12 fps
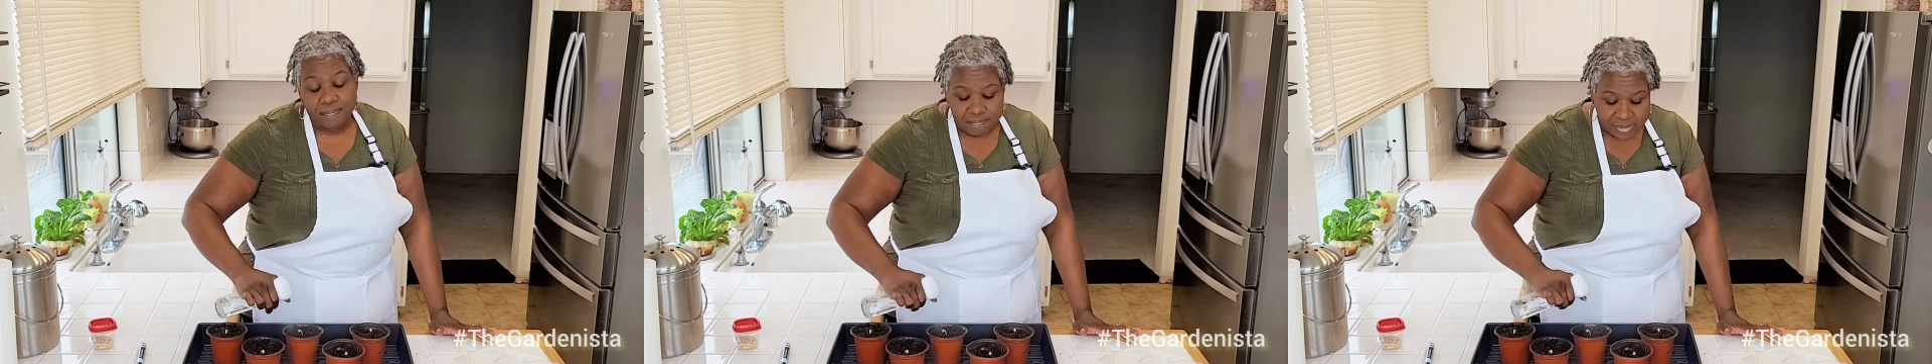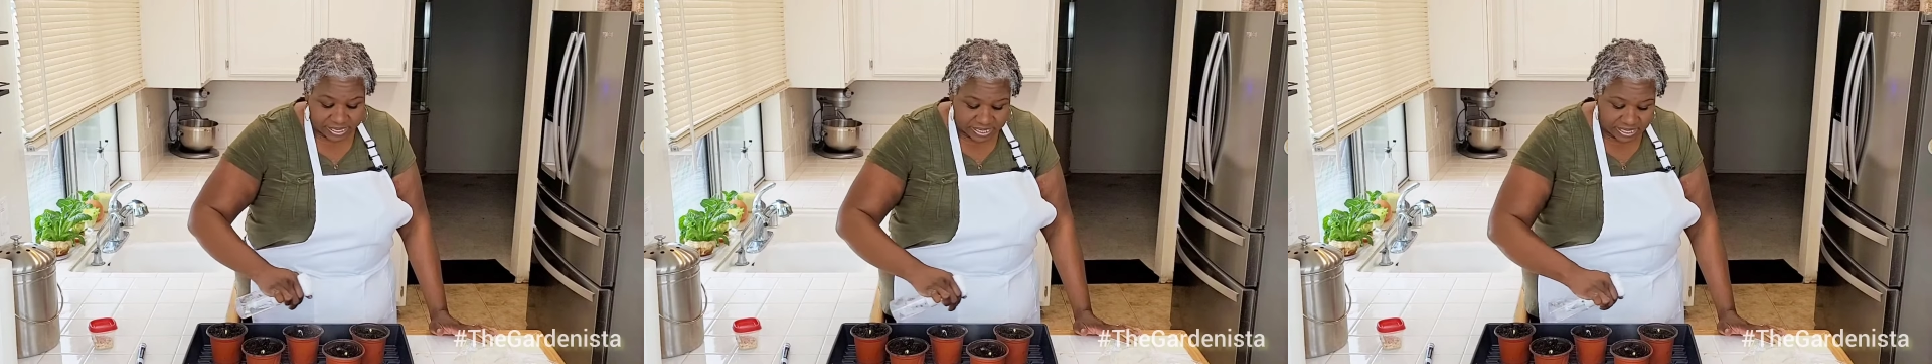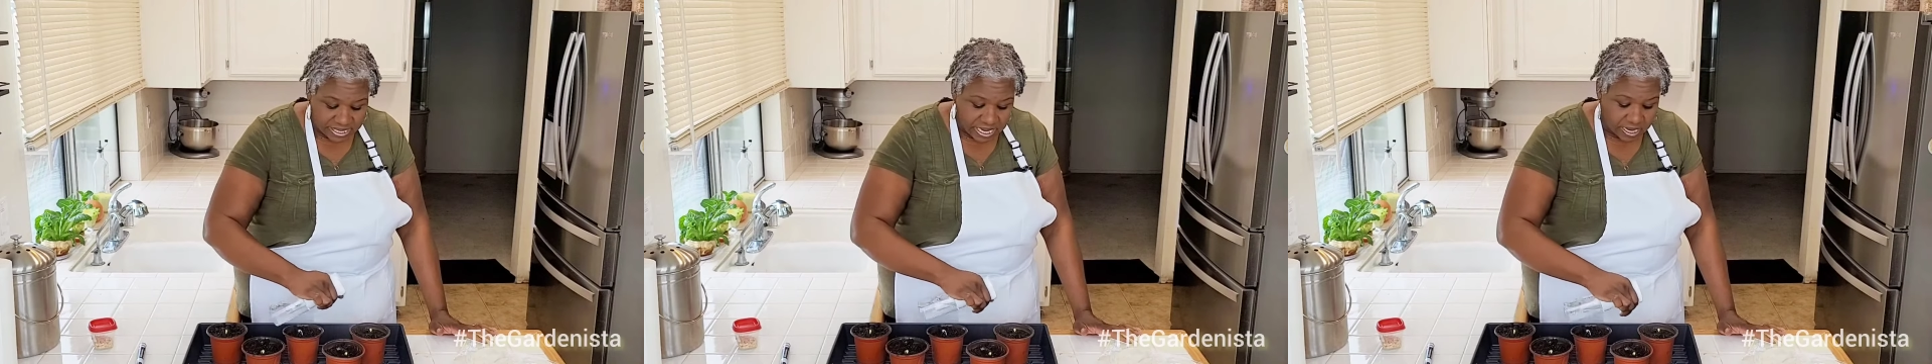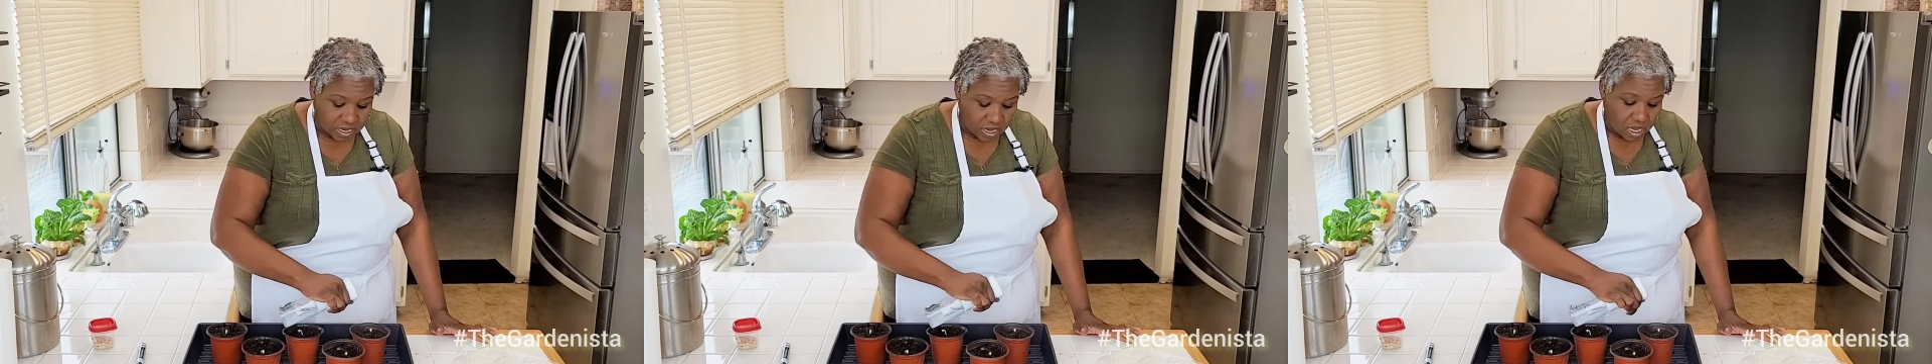
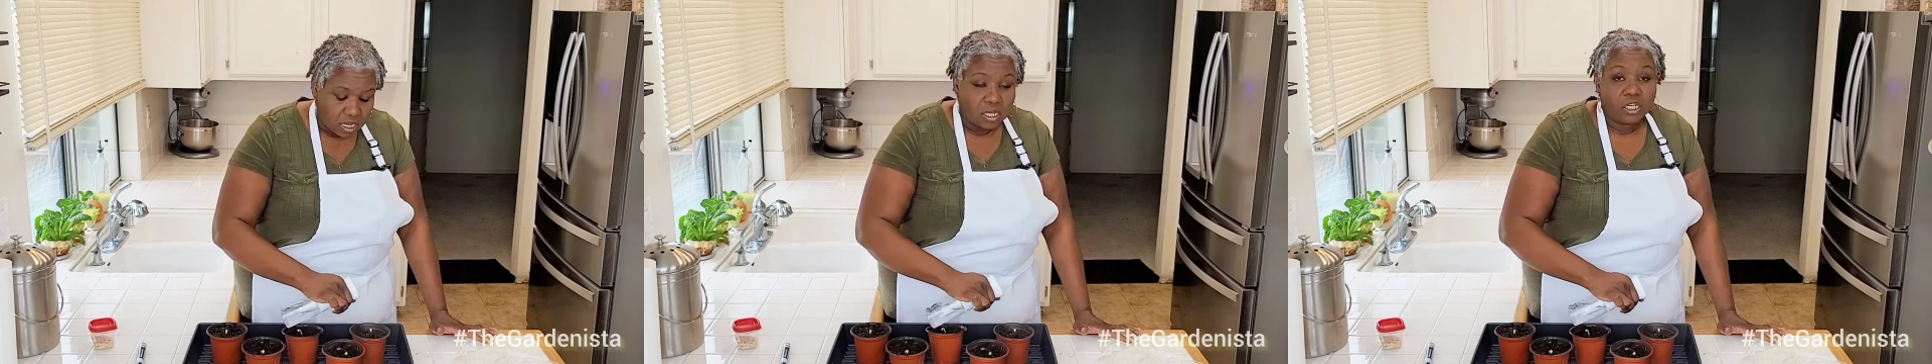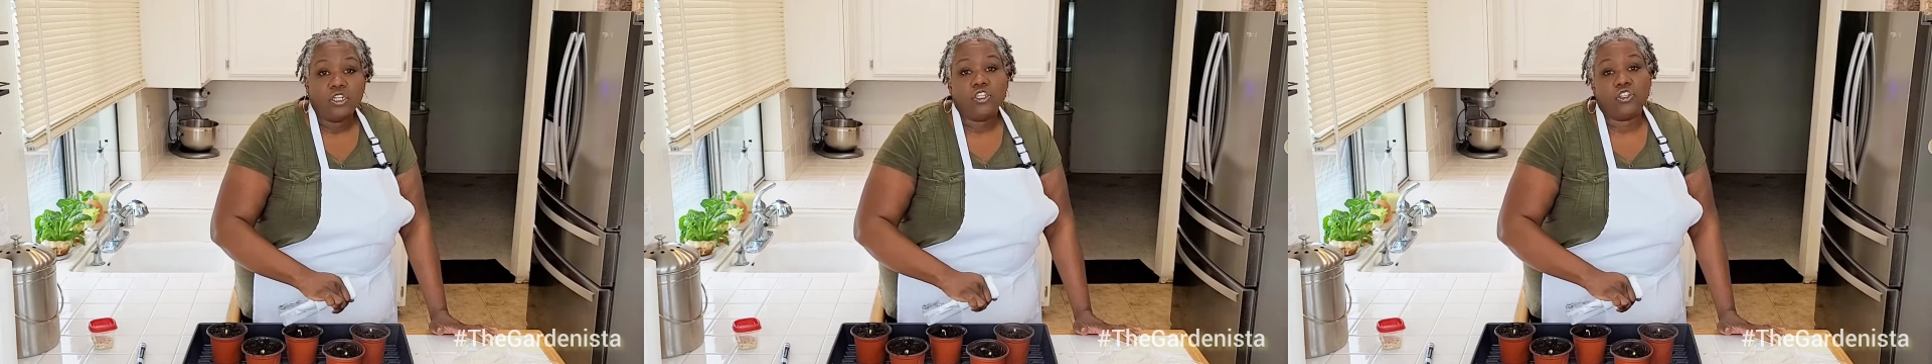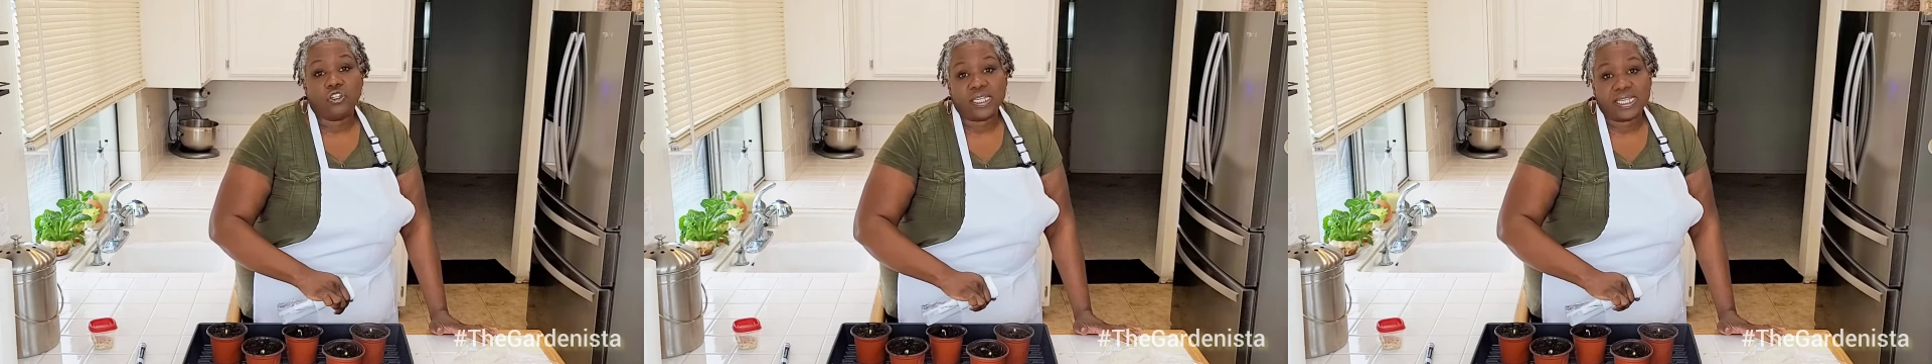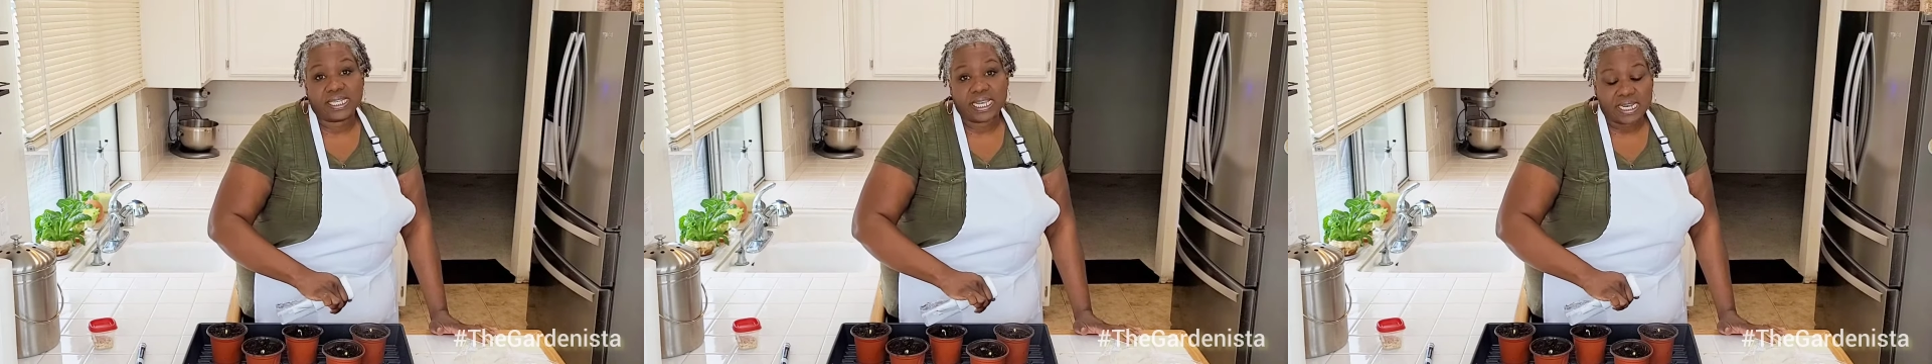misting your
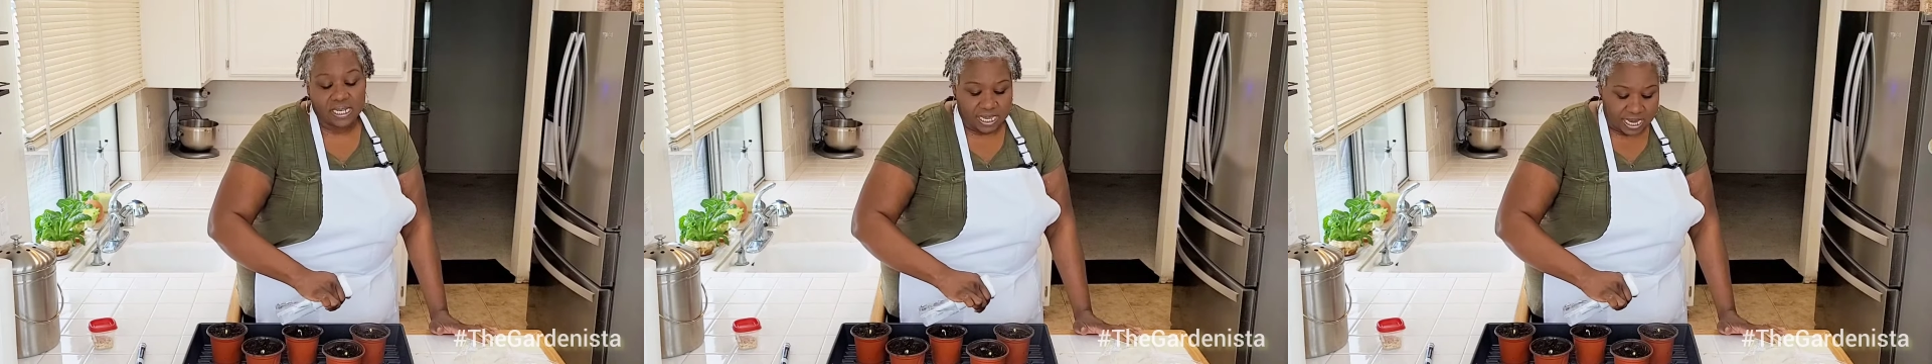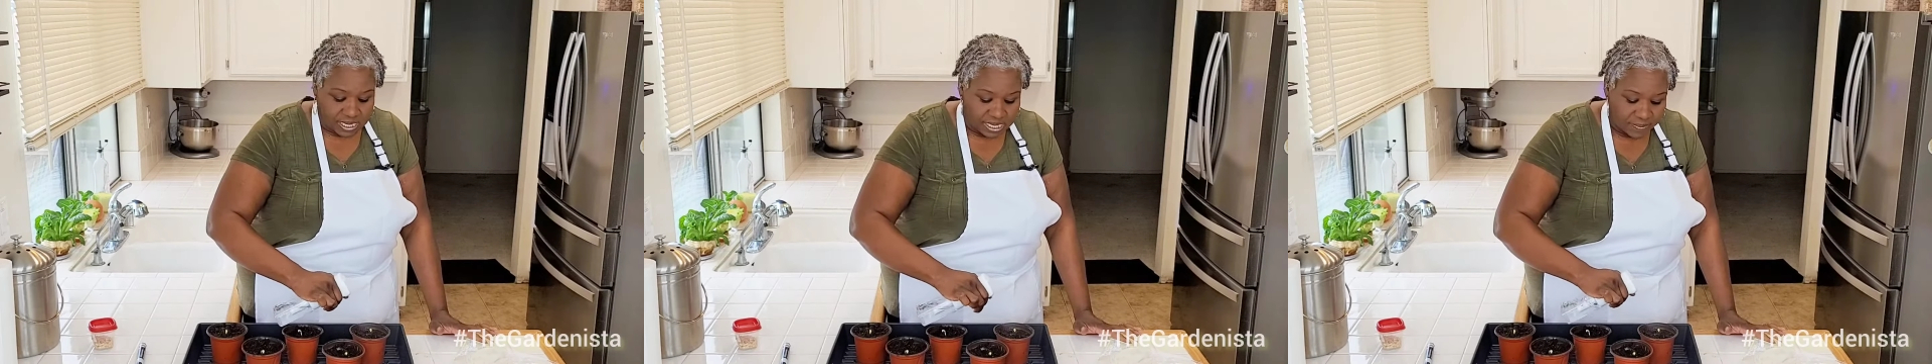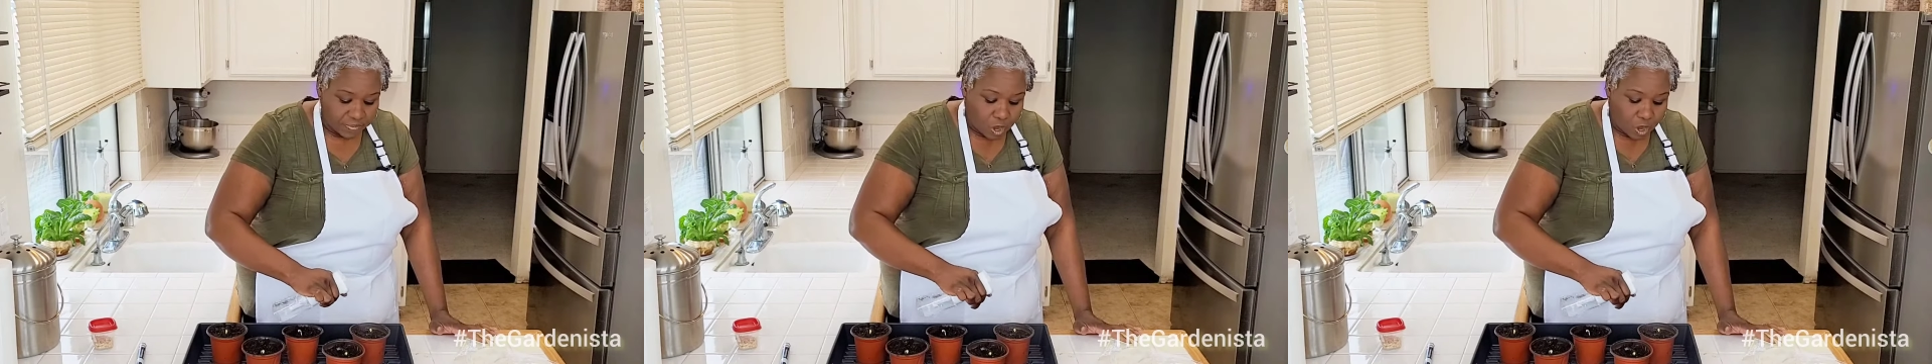seedlings.